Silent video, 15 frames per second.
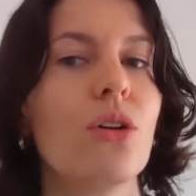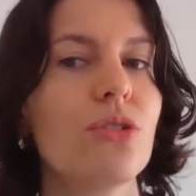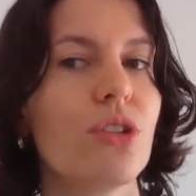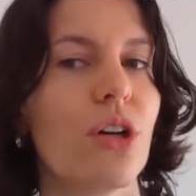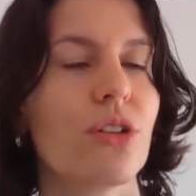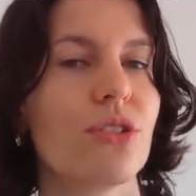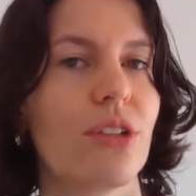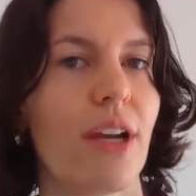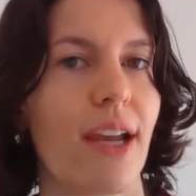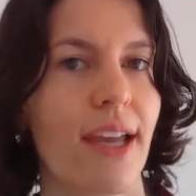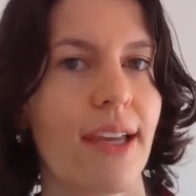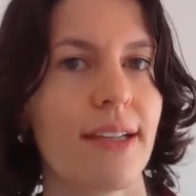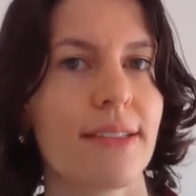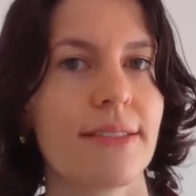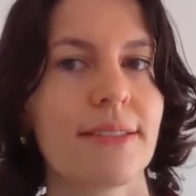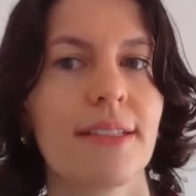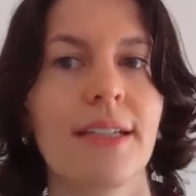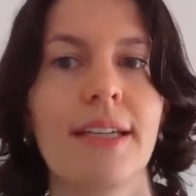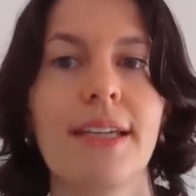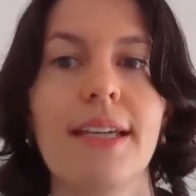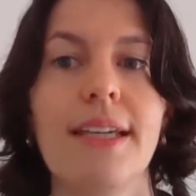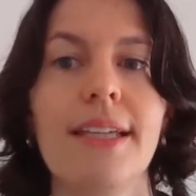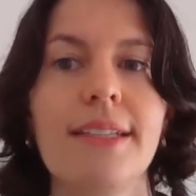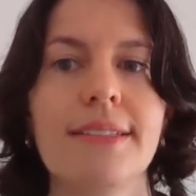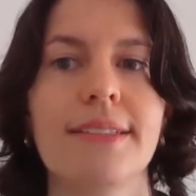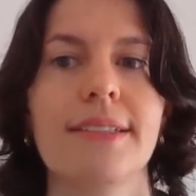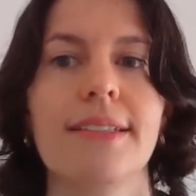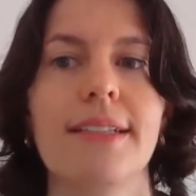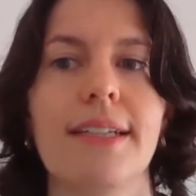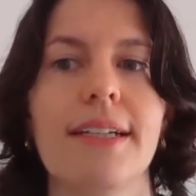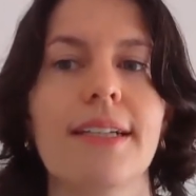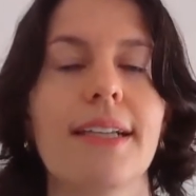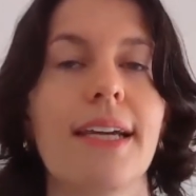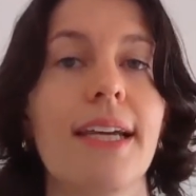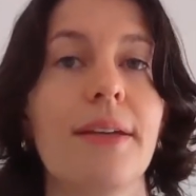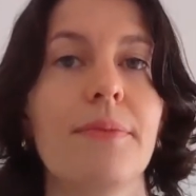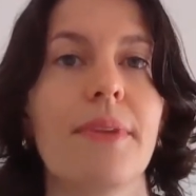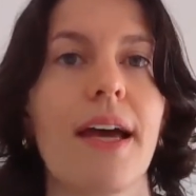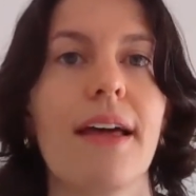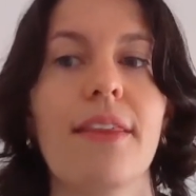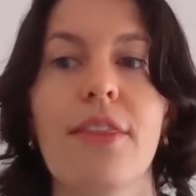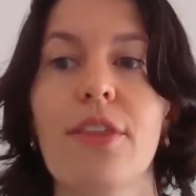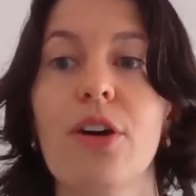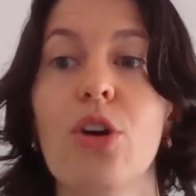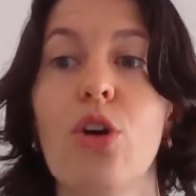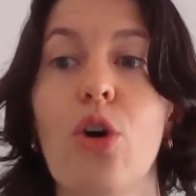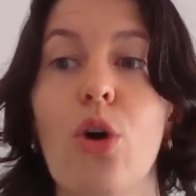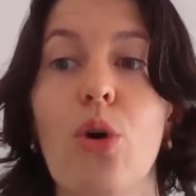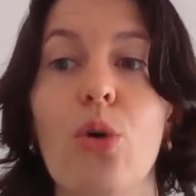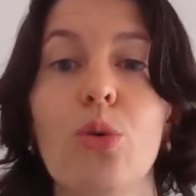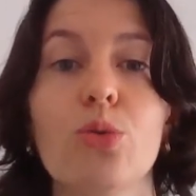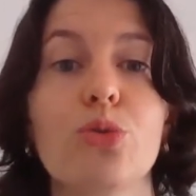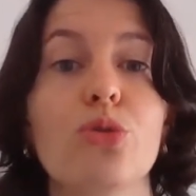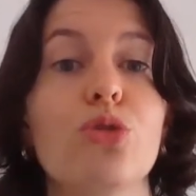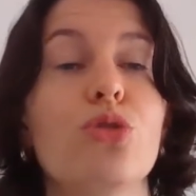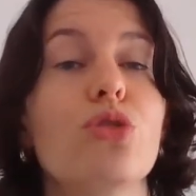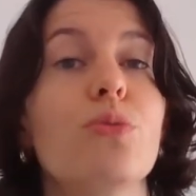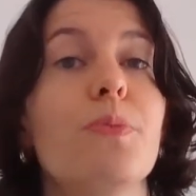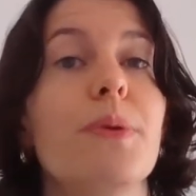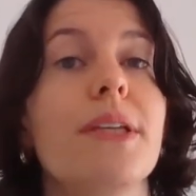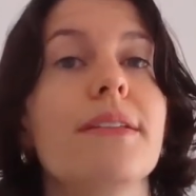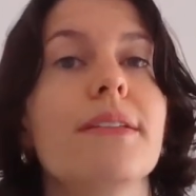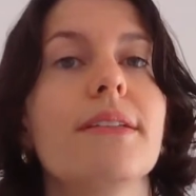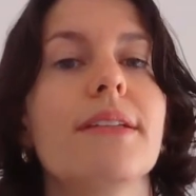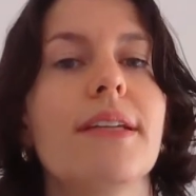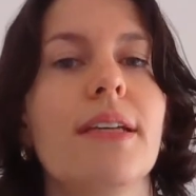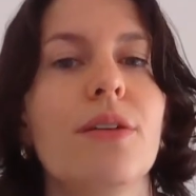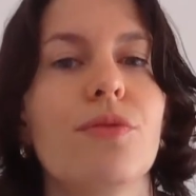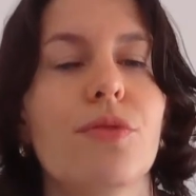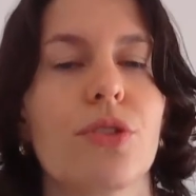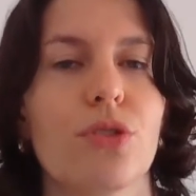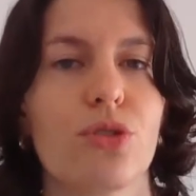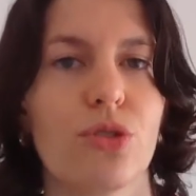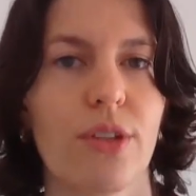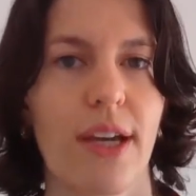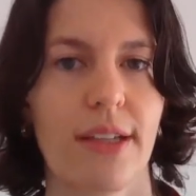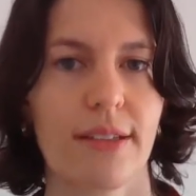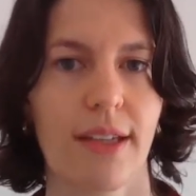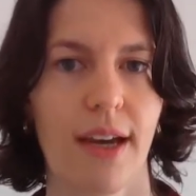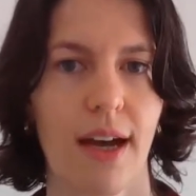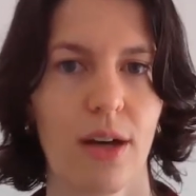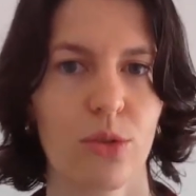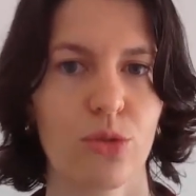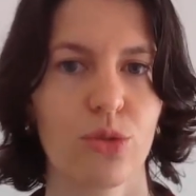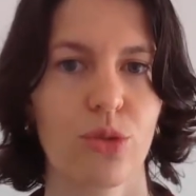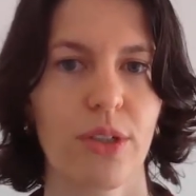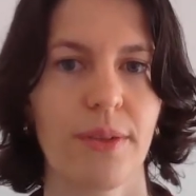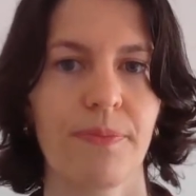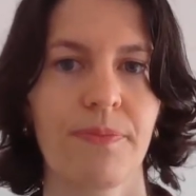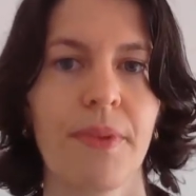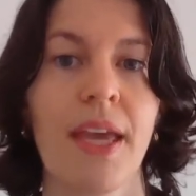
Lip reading: On the other hand, Italy claimed that the gold should be delivered to that country